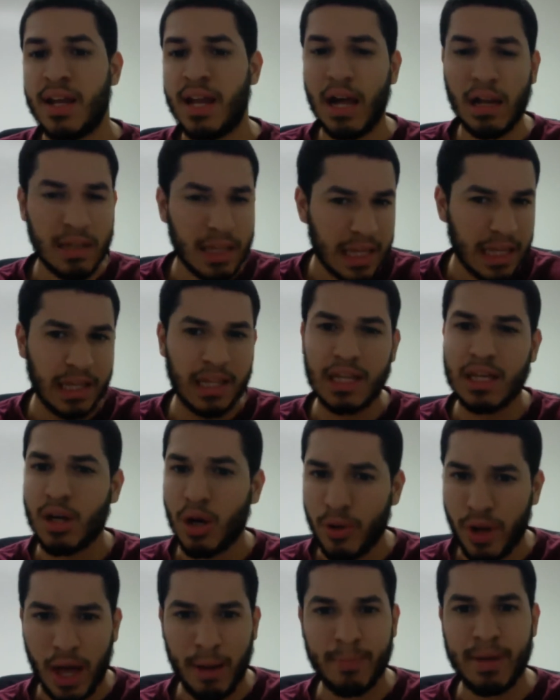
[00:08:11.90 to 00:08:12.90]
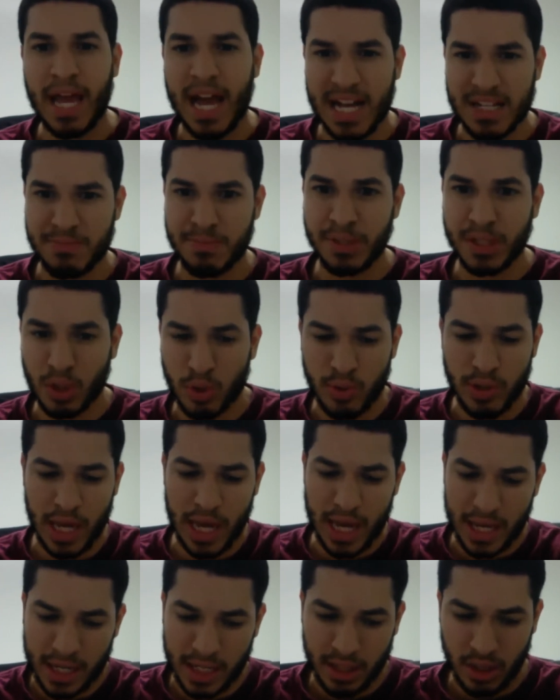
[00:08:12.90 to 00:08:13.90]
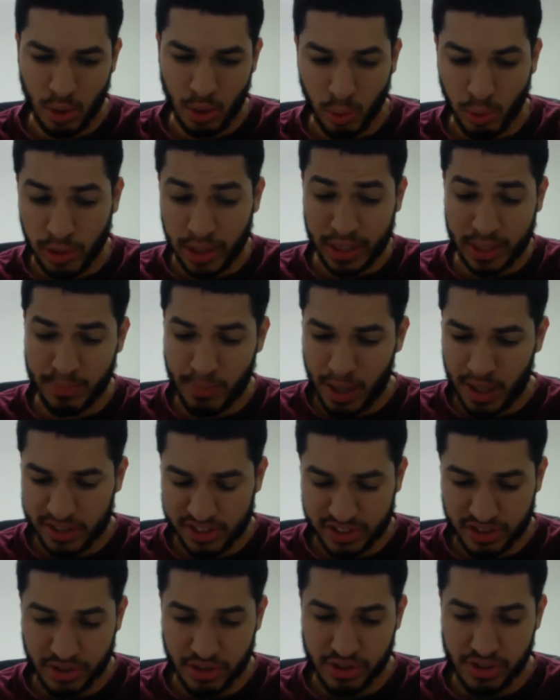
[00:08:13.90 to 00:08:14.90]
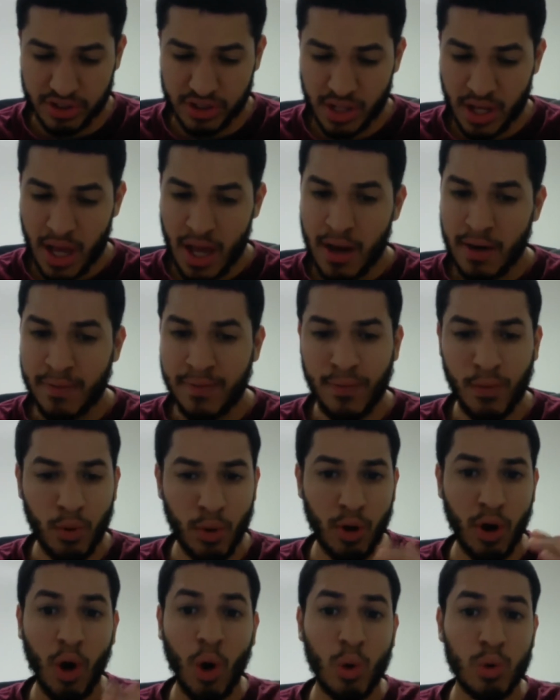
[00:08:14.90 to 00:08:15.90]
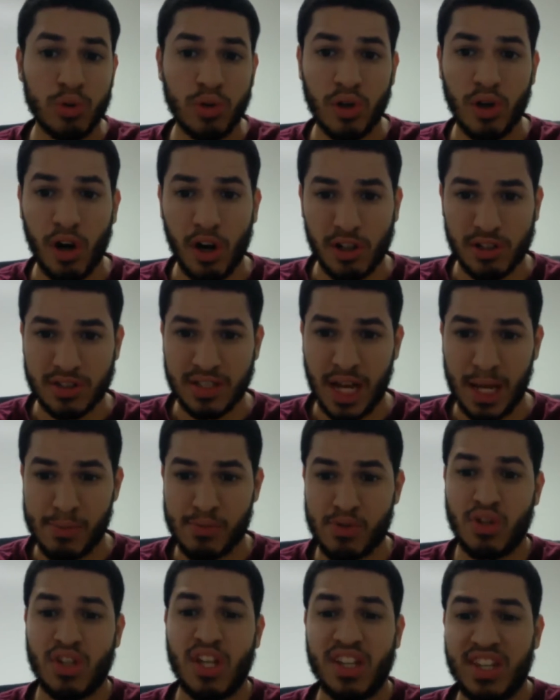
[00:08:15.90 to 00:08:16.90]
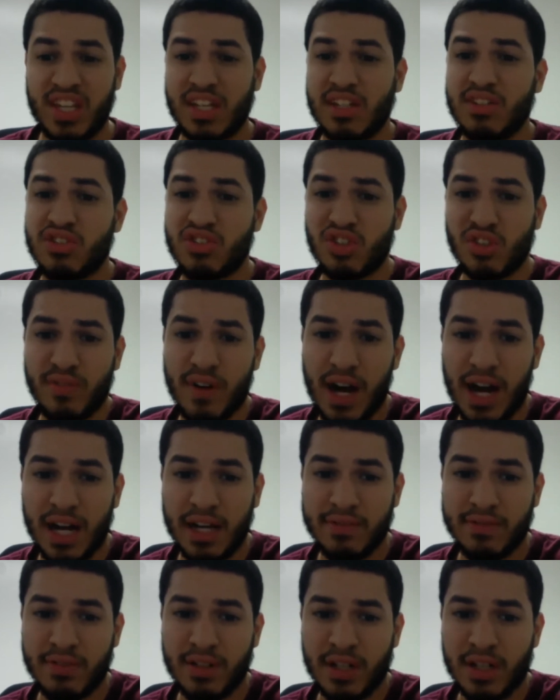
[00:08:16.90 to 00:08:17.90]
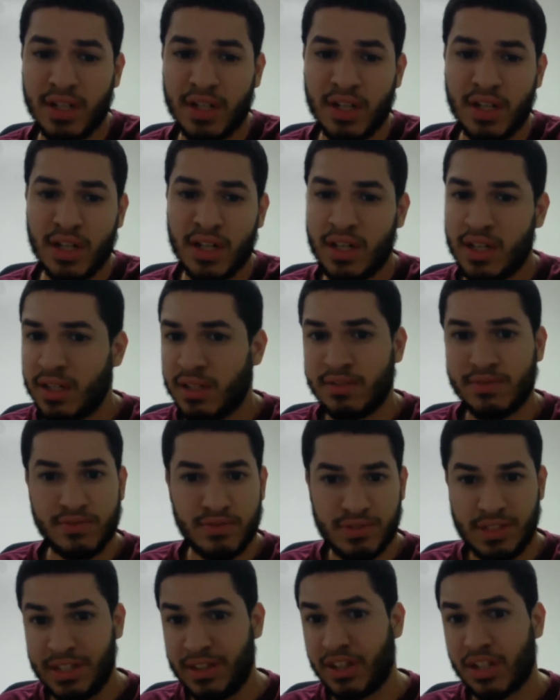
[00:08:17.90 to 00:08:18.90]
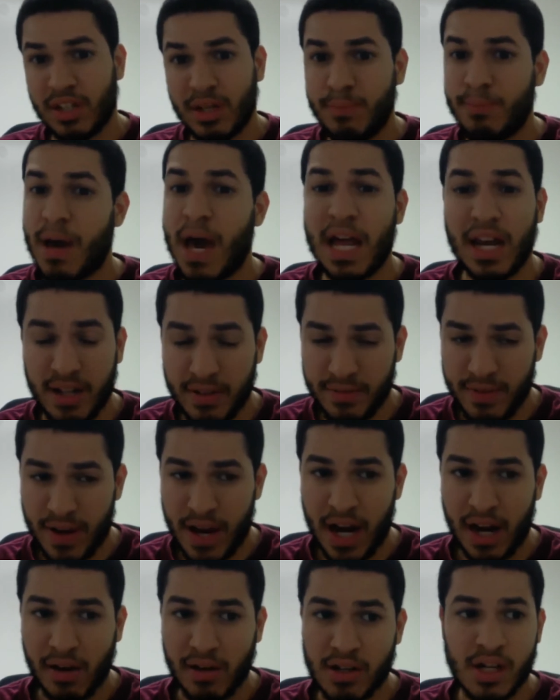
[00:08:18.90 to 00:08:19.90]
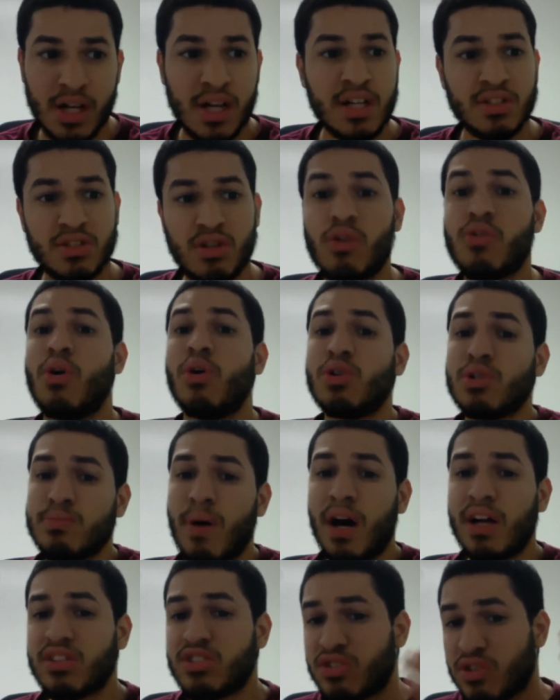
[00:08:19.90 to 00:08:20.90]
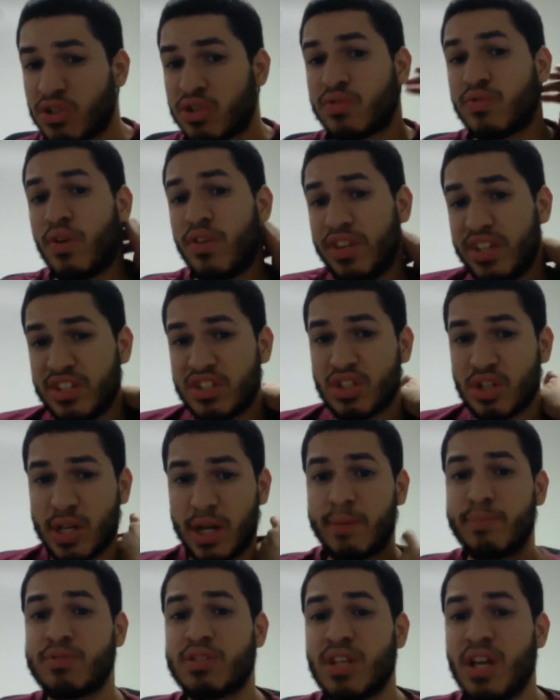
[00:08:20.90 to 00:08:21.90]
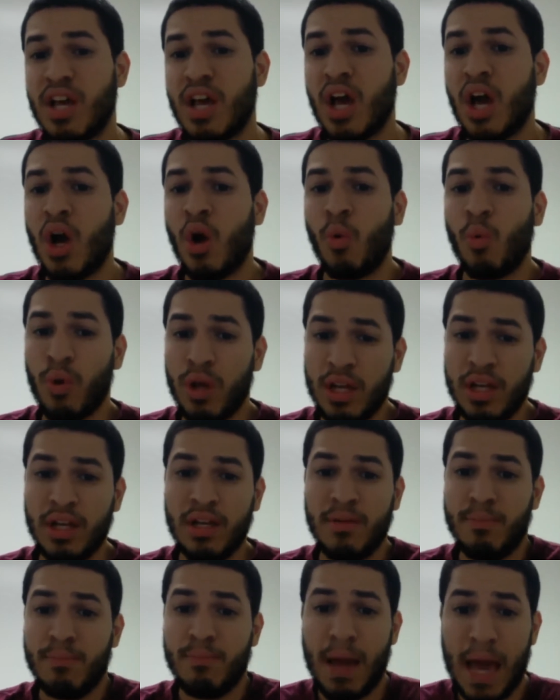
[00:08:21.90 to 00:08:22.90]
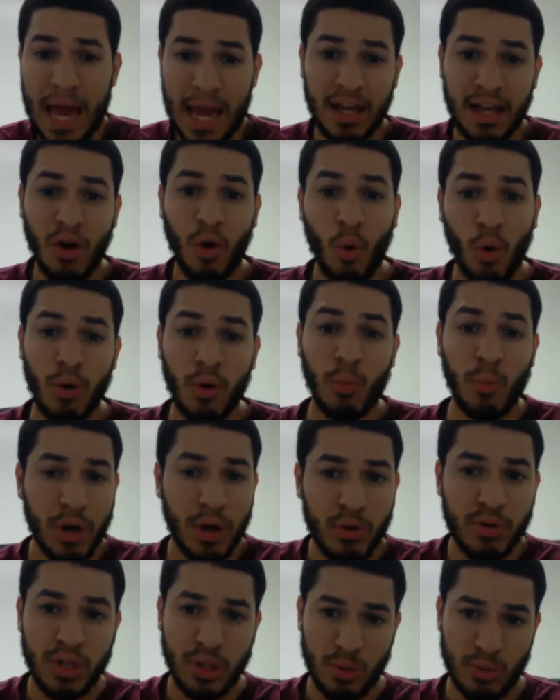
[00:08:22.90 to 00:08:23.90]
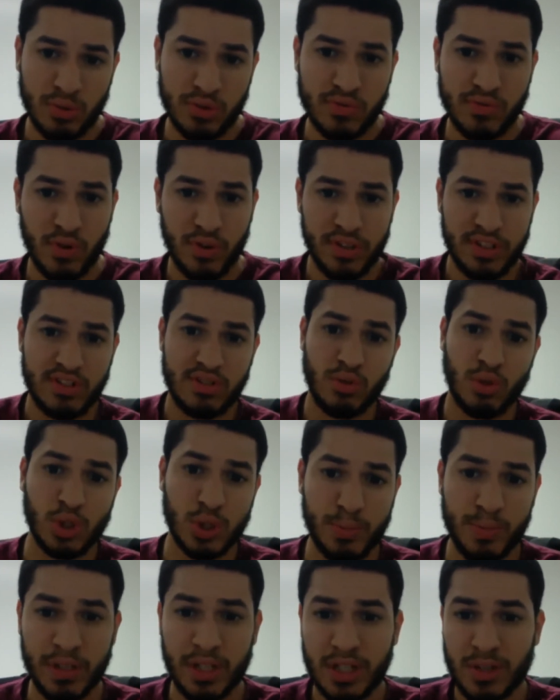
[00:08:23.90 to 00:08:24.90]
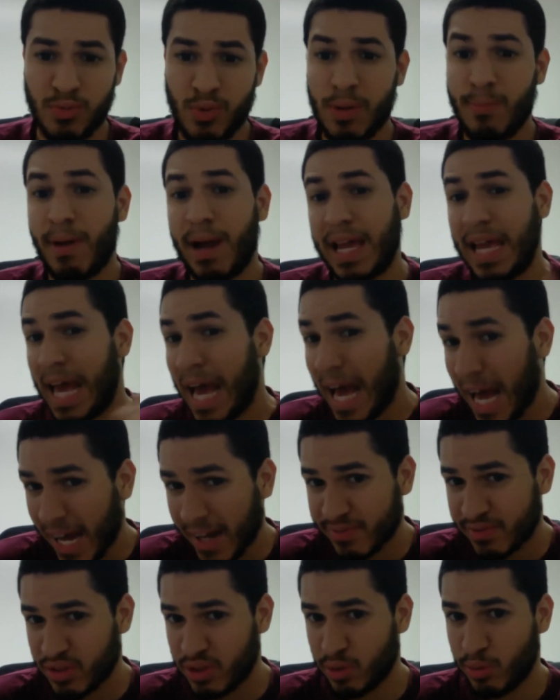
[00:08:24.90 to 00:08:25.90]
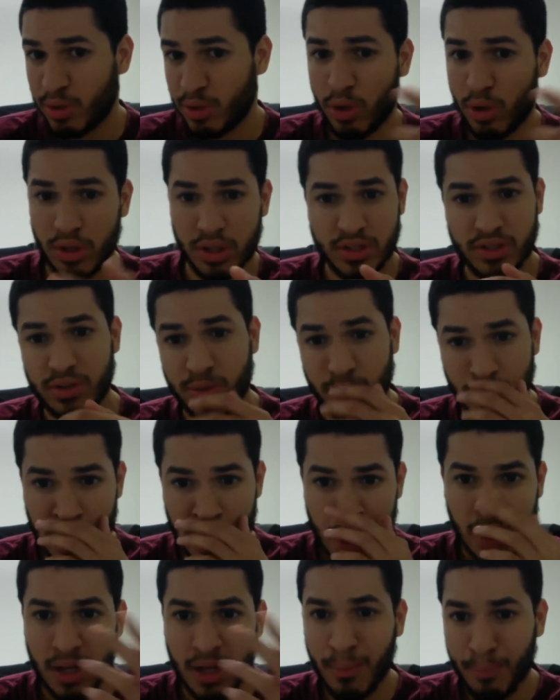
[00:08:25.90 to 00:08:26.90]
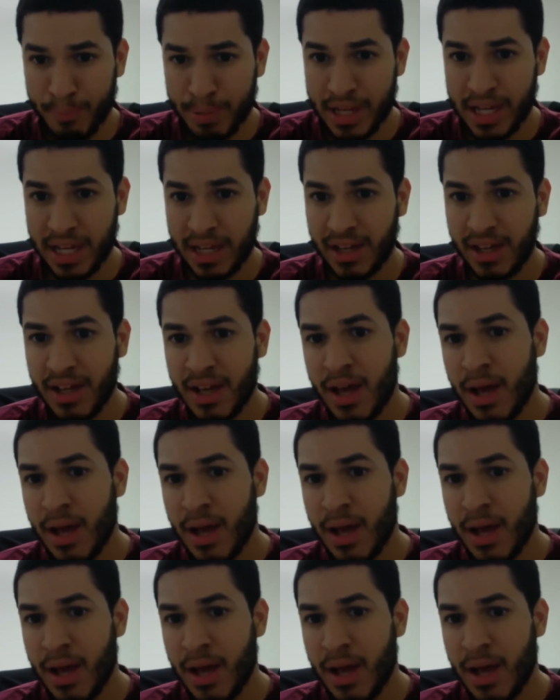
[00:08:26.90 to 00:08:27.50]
Now lately Konami has been creating new Link monsters for older archetypes so that they can survive in the competitive era. So those monsters for these scripts we may or will use for these duels because we might have to in order to compete.